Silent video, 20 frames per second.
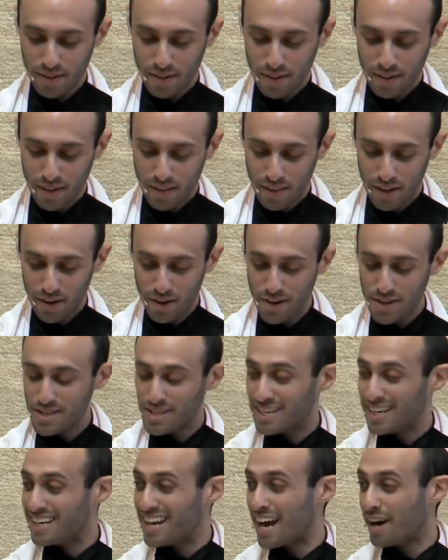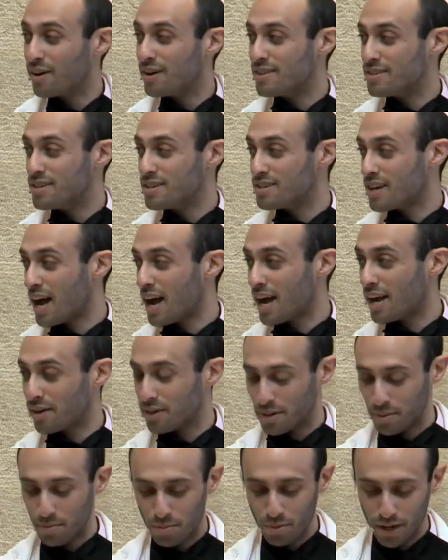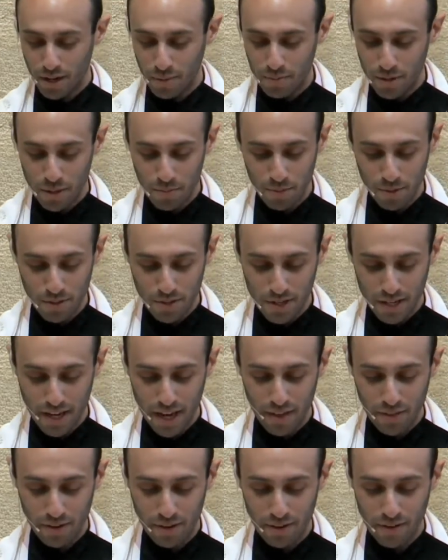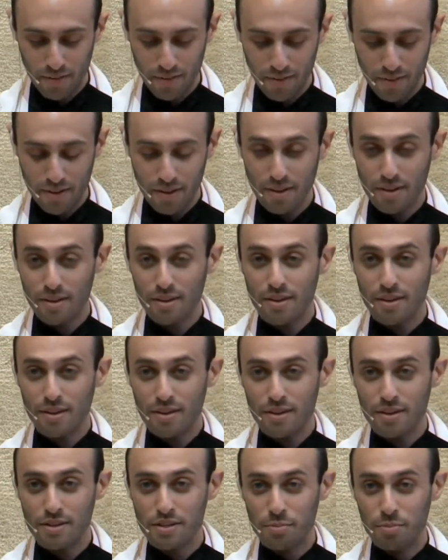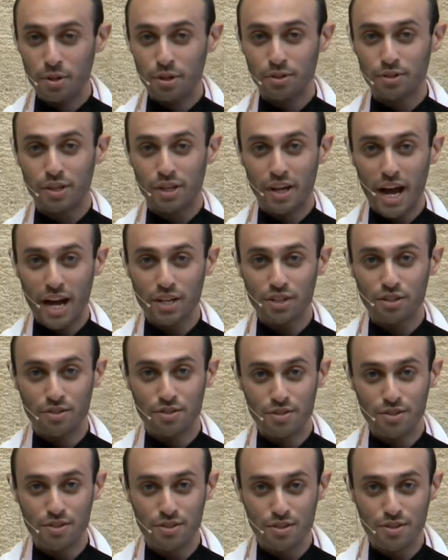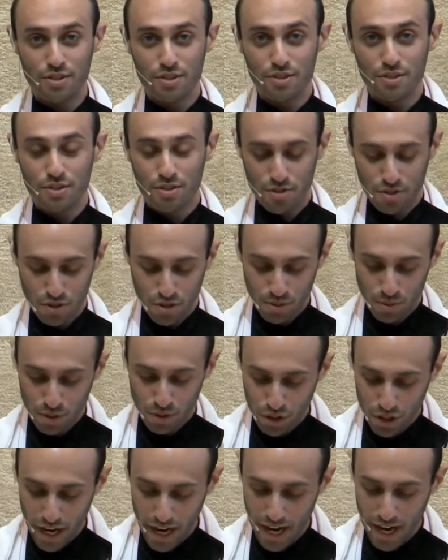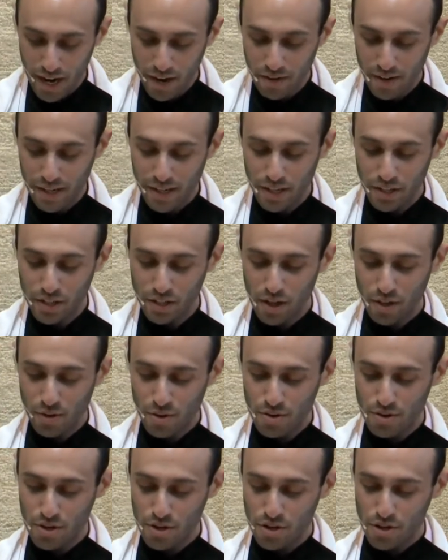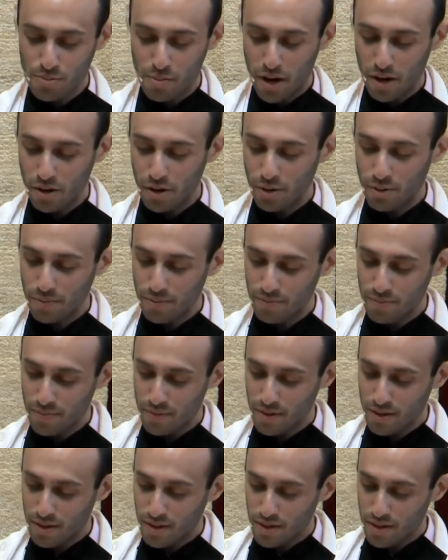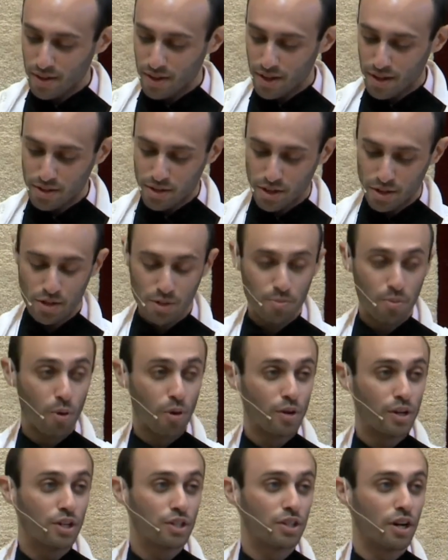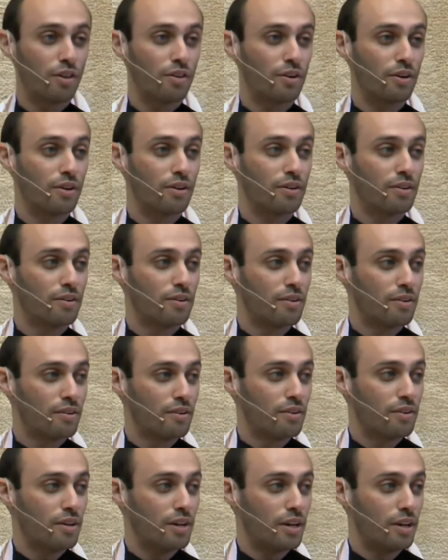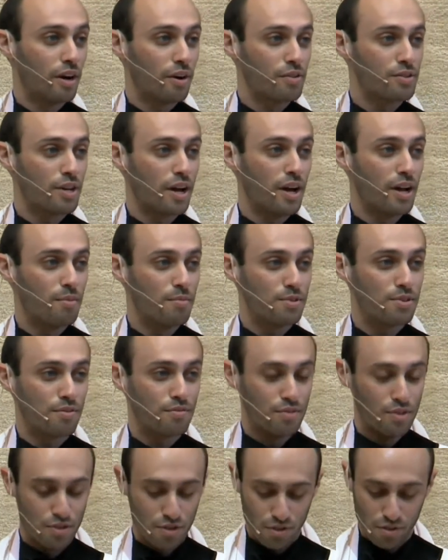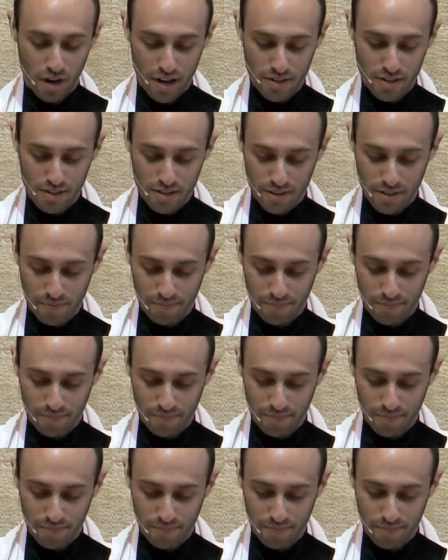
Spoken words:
There is an inherent desire to bring people together, to build connections, to share in each other's smachot, and to support each other in our times of distress.